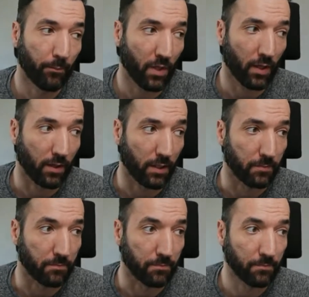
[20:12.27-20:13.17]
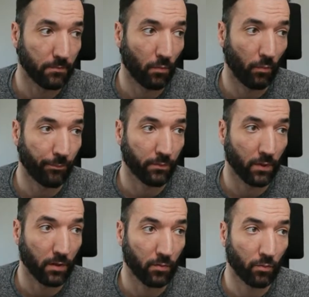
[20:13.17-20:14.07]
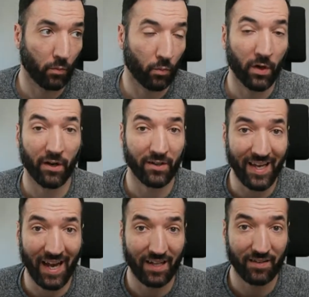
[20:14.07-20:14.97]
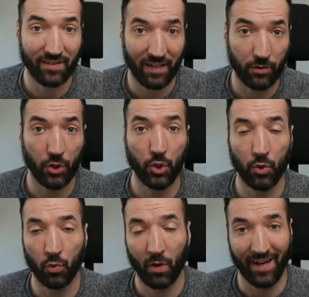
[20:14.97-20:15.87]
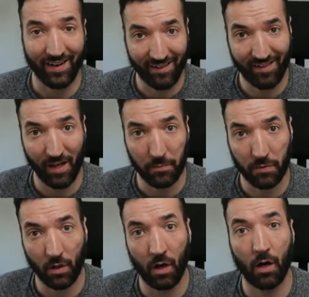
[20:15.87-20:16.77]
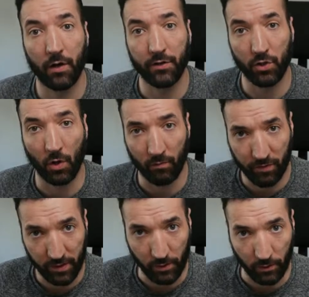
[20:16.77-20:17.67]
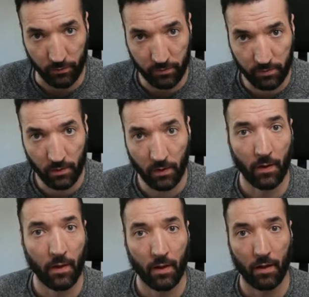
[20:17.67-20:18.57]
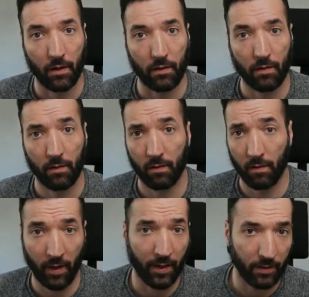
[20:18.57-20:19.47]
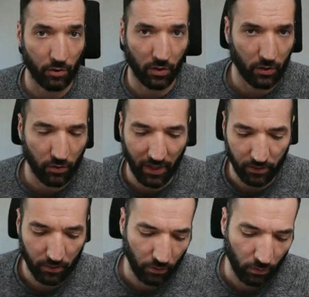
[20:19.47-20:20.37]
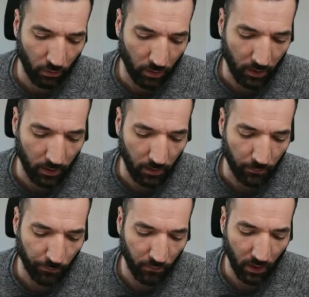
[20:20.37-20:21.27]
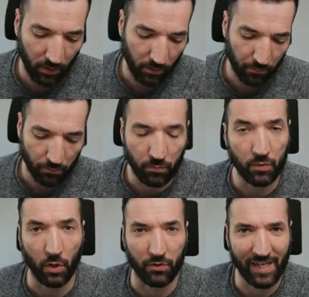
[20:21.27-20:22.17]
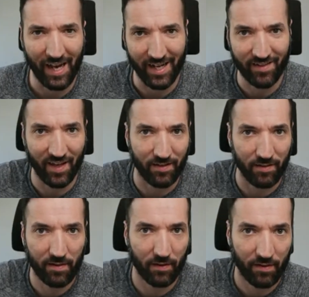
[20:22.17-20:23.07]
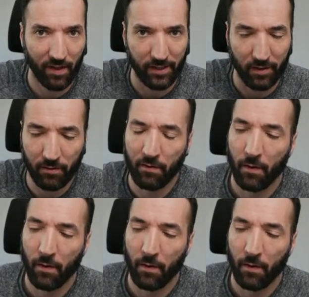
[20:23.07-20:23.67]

um, what are the ads that you accept on your videos? And you can do that through the AdSense settings.